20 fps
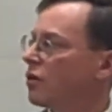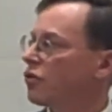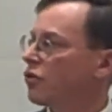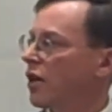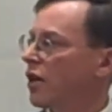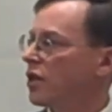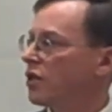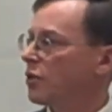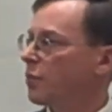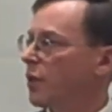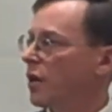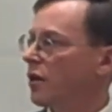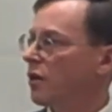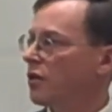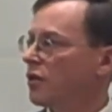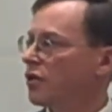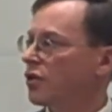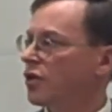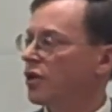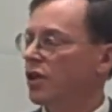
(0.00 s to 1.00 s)

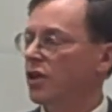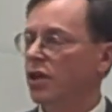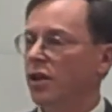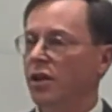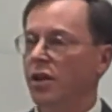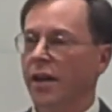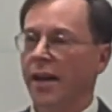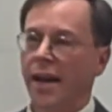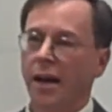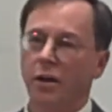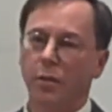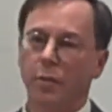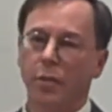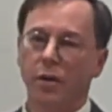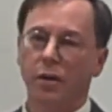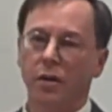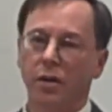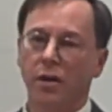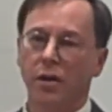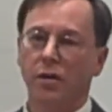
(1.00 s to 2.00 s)
transparency and
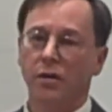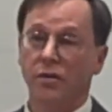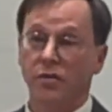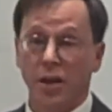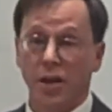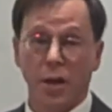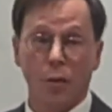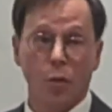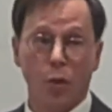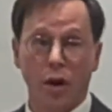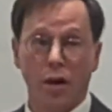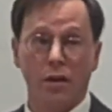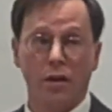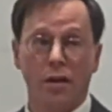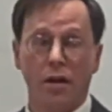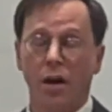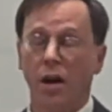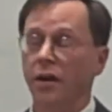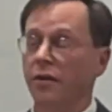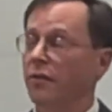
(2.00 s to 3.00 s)
accountability the same way
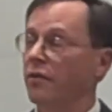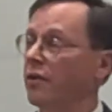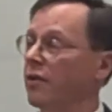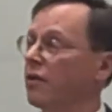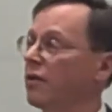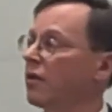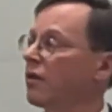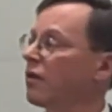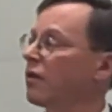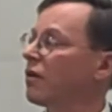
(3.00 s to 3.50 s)
that I did?